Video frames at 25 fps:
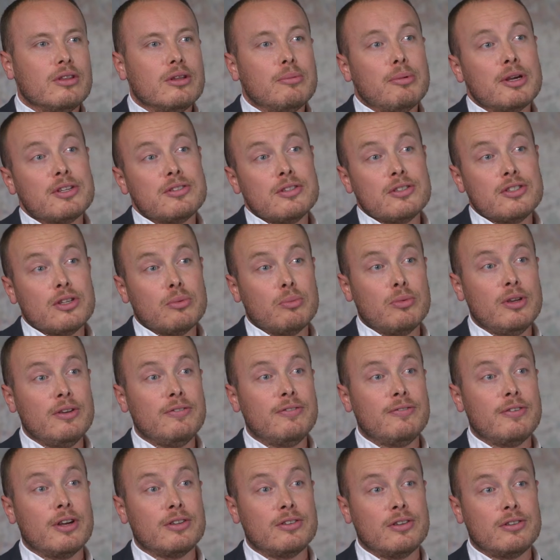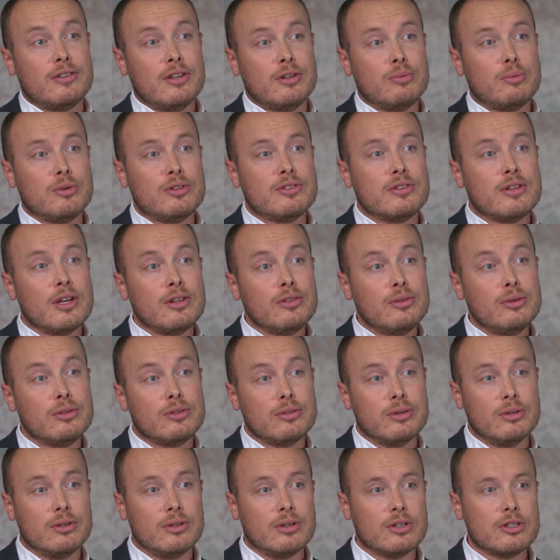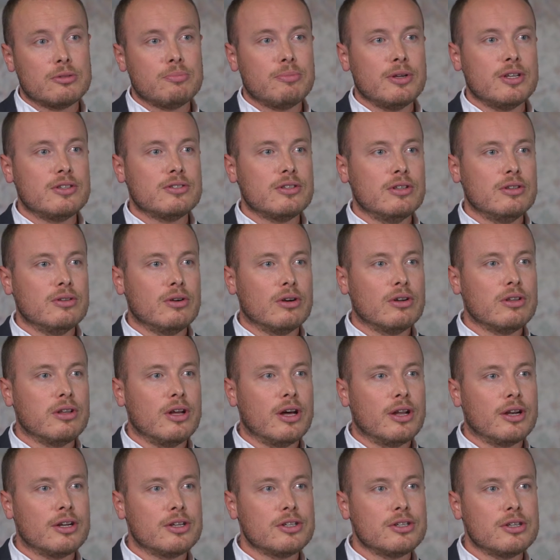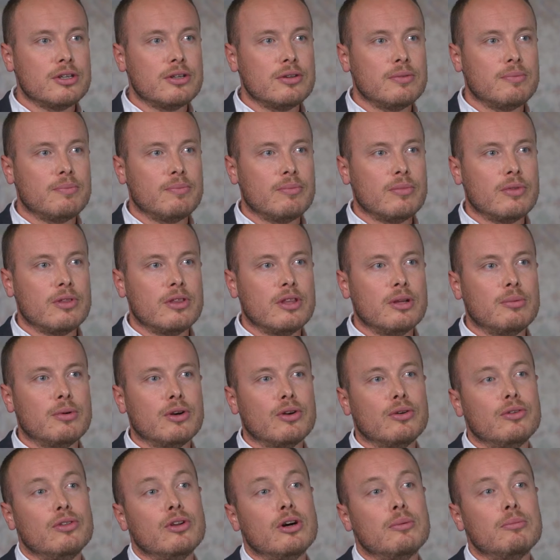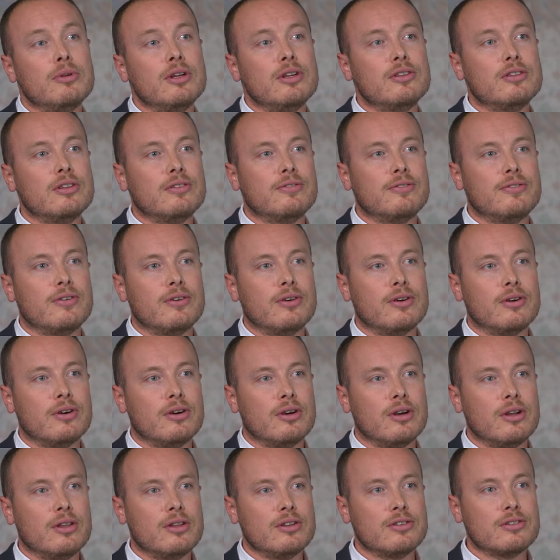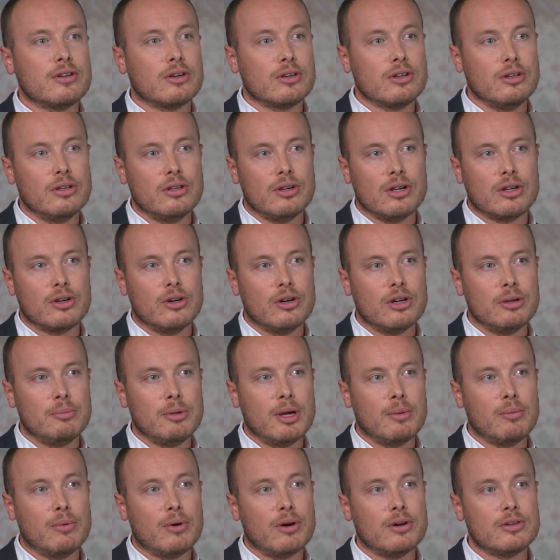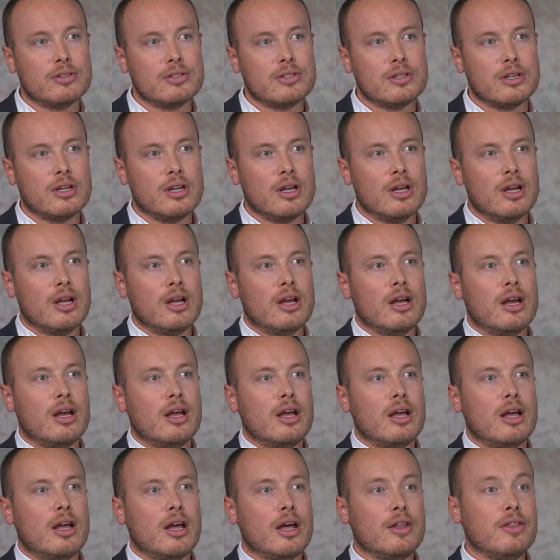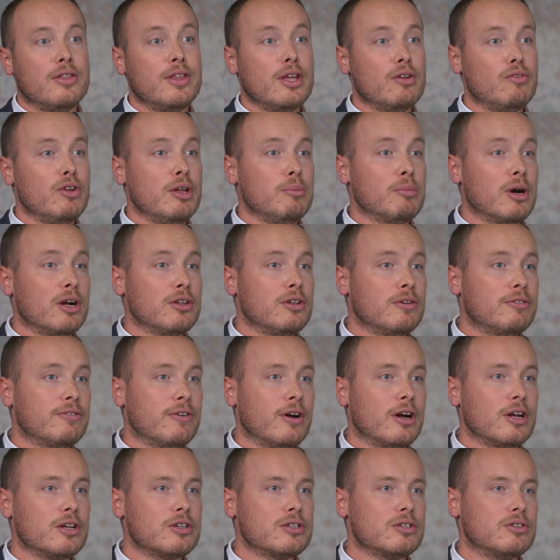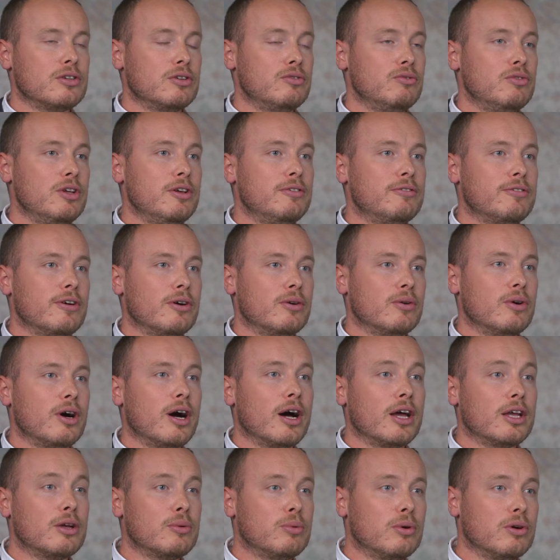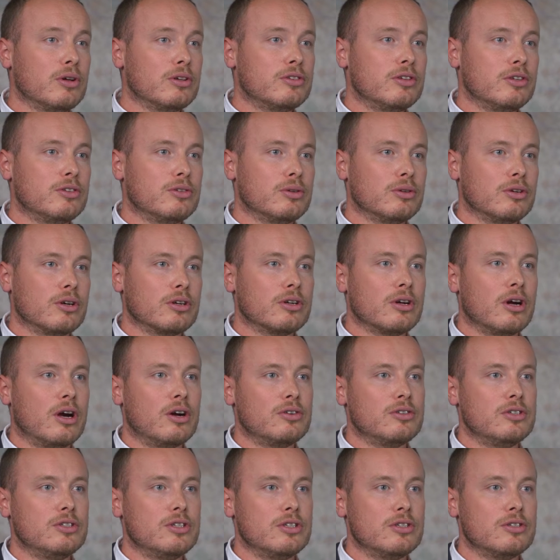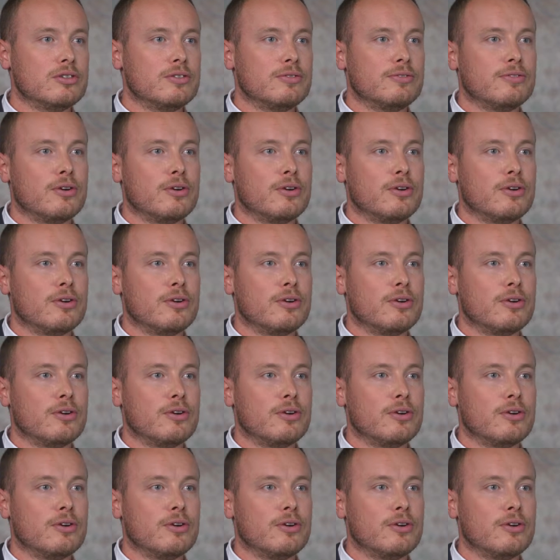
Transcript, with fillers: The business that we visited was Tinto Toners based in North Lanarkshire. They were nominated for the Circular Economy Award and they remanufacture and refill high quality toner cartridges